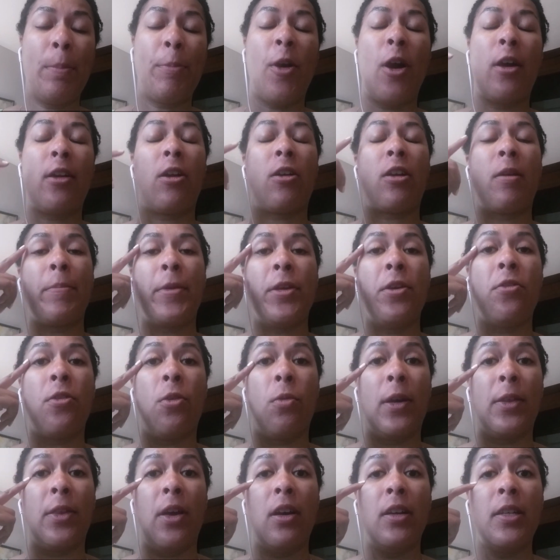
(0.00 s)
We brought our
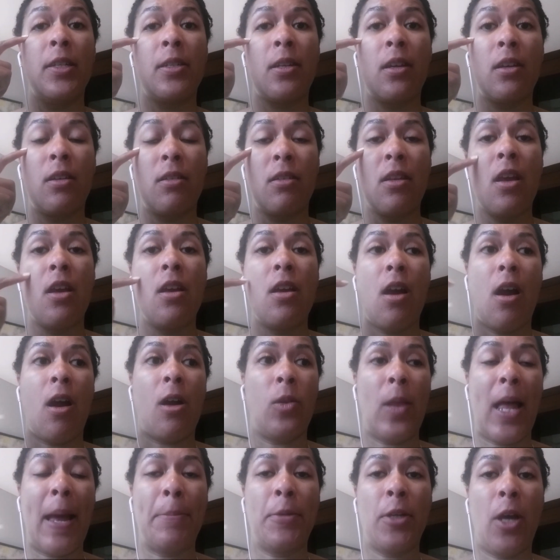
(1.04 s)
computer with us,
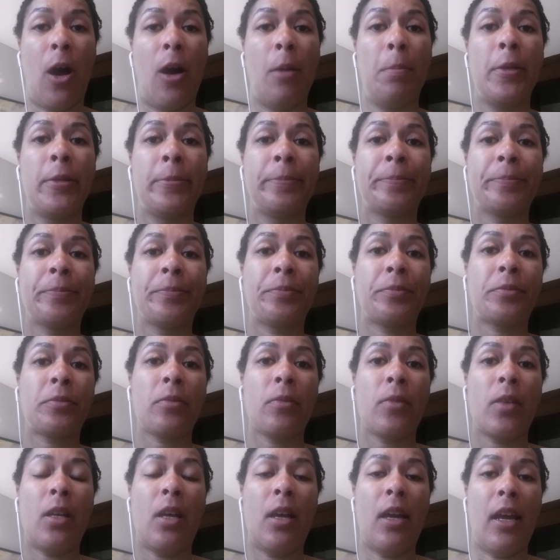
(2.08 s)
our laptop,
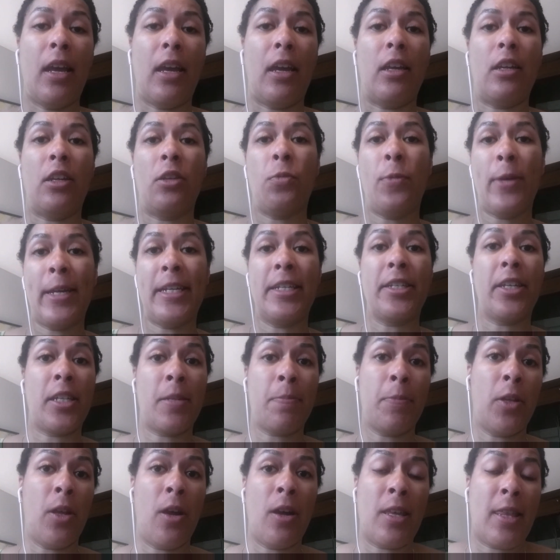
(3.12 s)
and we
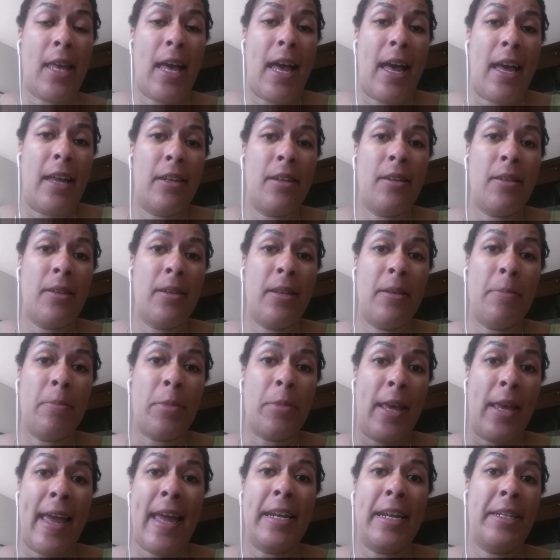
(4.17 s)
just plugged the
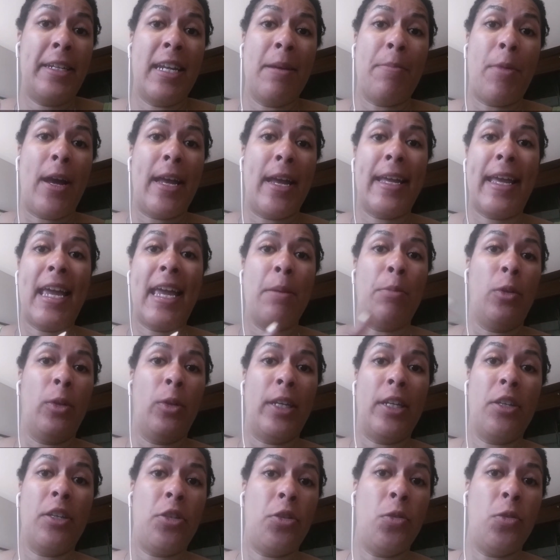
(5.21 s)
HDMI cable
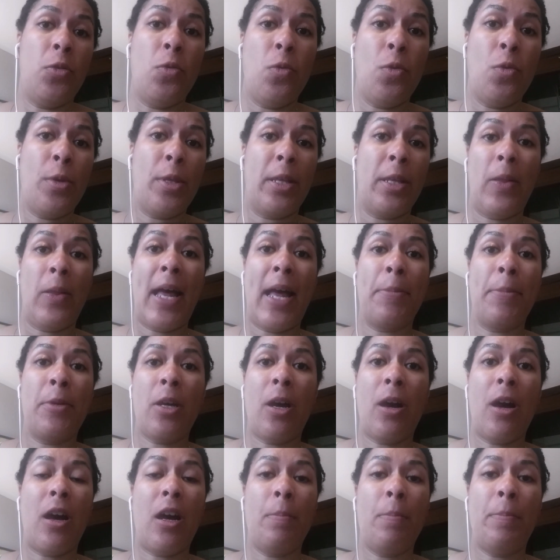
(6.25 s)
into the
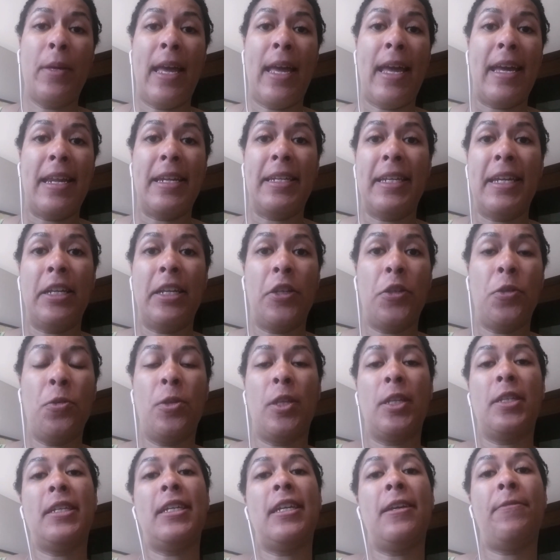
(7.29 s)
laptop and into
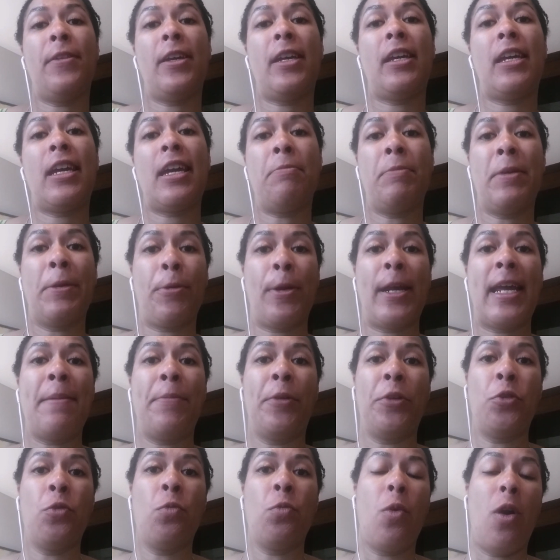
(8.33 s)
the TV, and we were
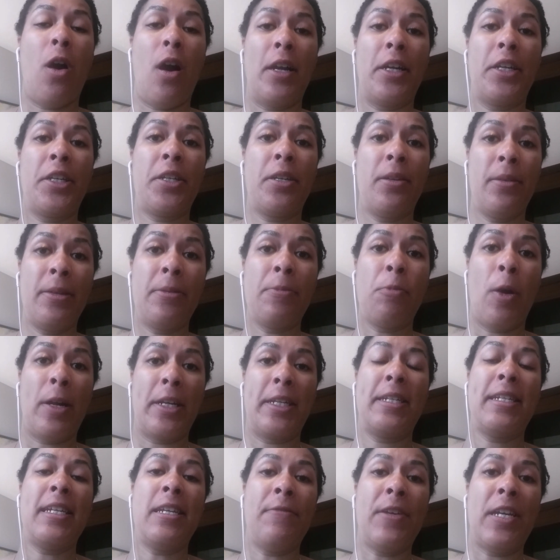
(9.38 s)
able to watch
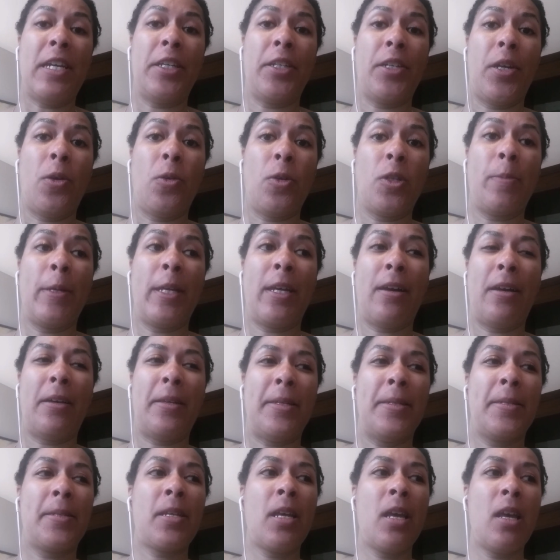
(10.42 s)
TV shows
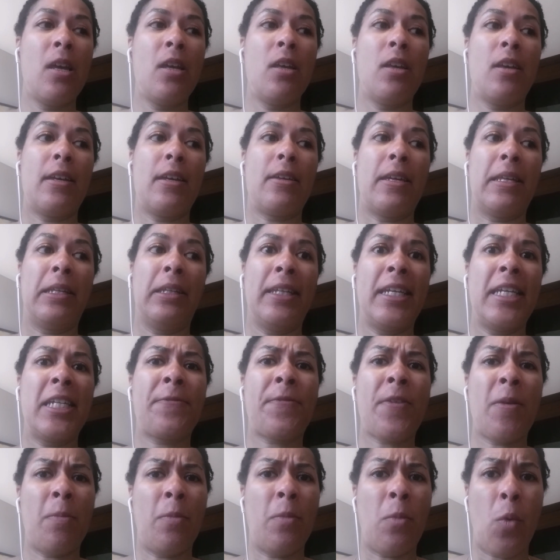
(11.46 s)
because, at
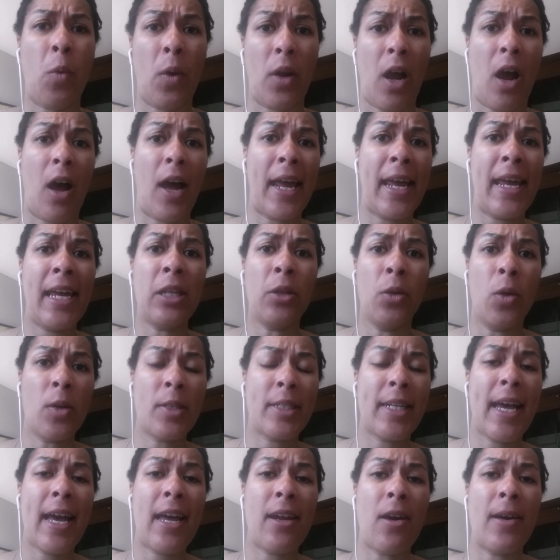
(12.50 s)
least from what I
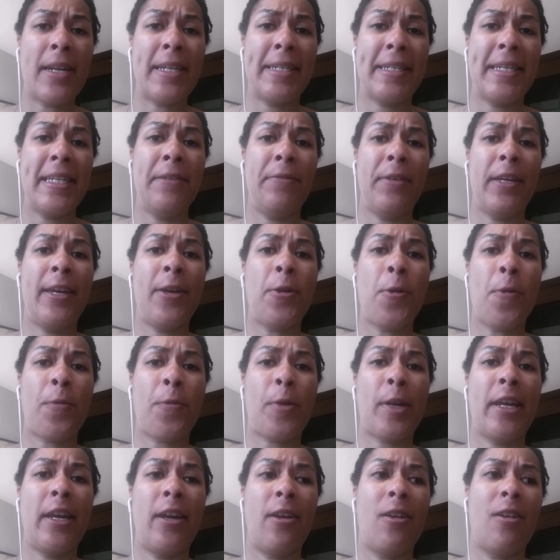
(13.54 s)
looked at on TV
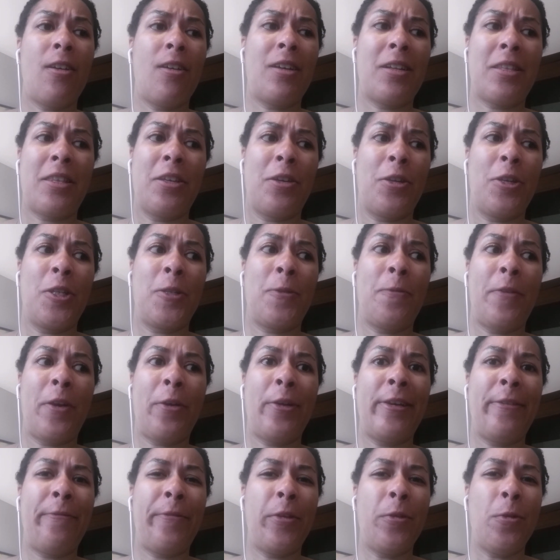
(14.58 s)
over here, there's
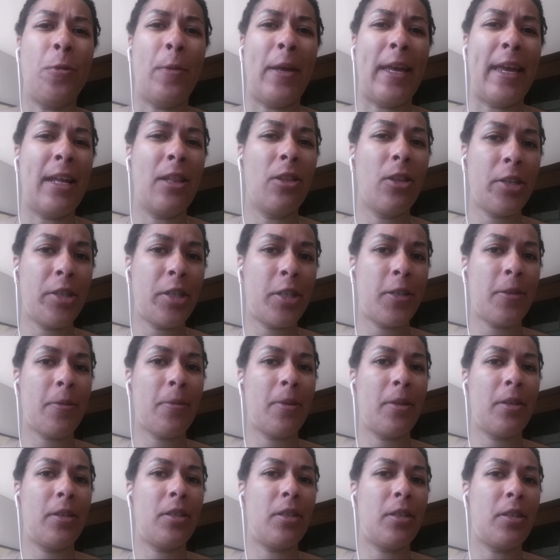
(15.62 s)
very few English
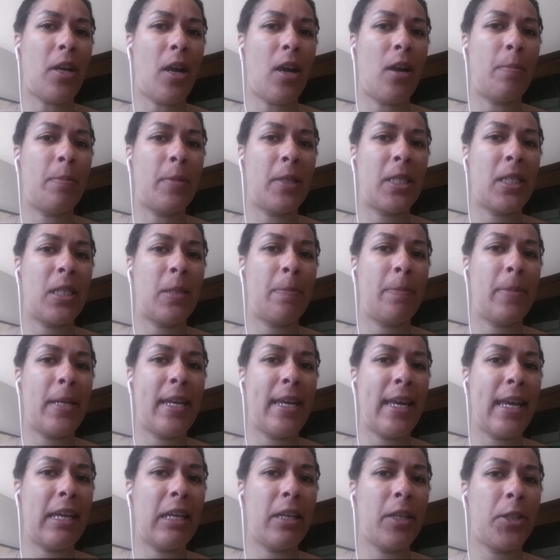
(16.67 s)

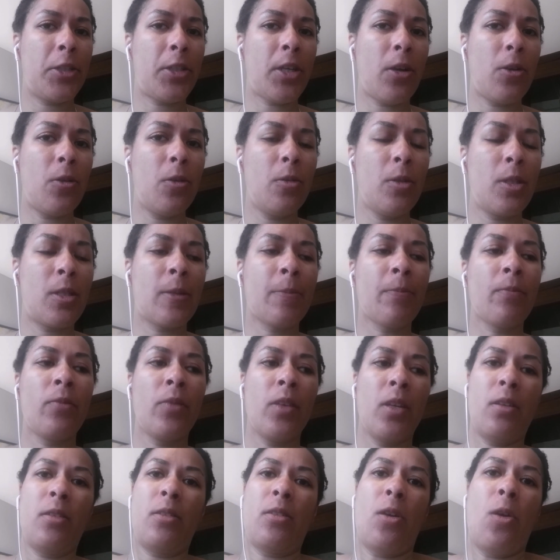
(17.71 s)
speaking shows,
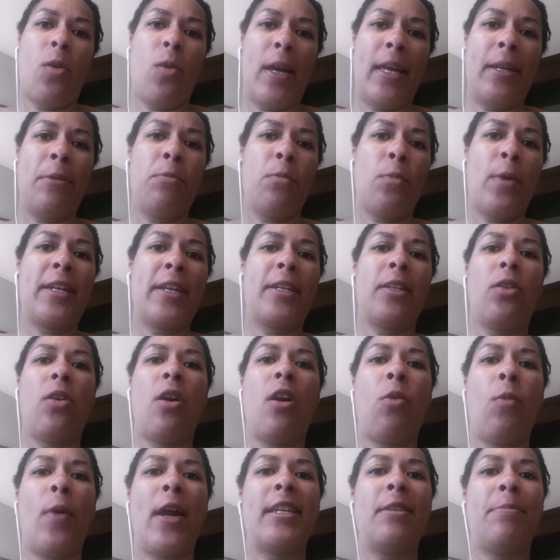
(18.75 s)
so it went a
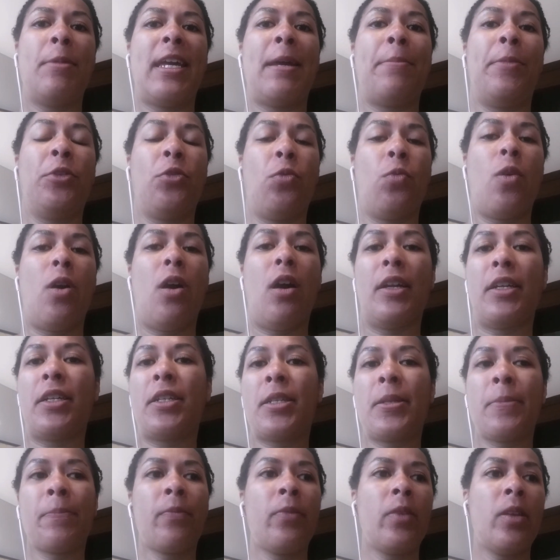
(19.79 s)
long way to be able to
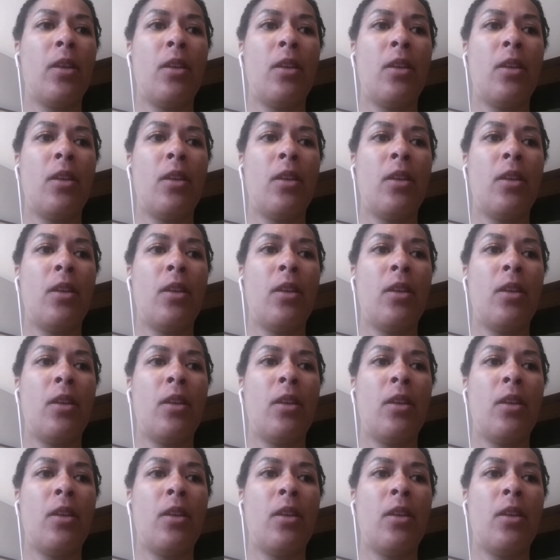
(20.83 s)
watch